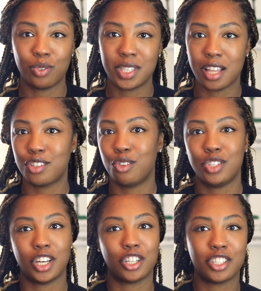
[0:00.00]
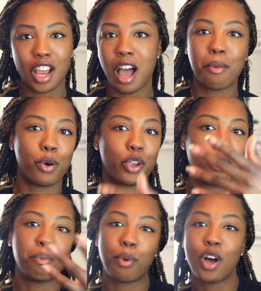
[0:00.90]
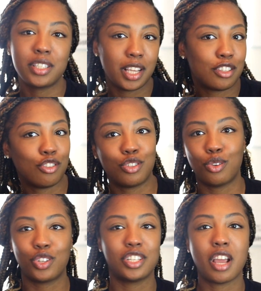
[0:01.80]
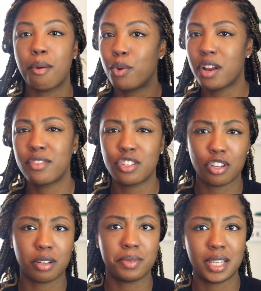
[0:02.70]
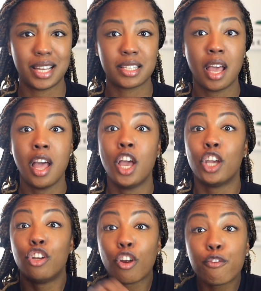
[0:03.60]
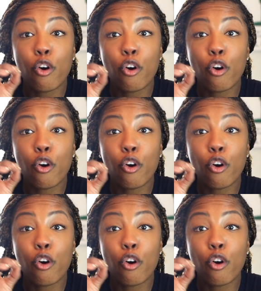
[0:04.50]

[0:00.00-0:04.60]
tells you you did a good job, or your boss tells you you did a good job, whatever the circumstance, you're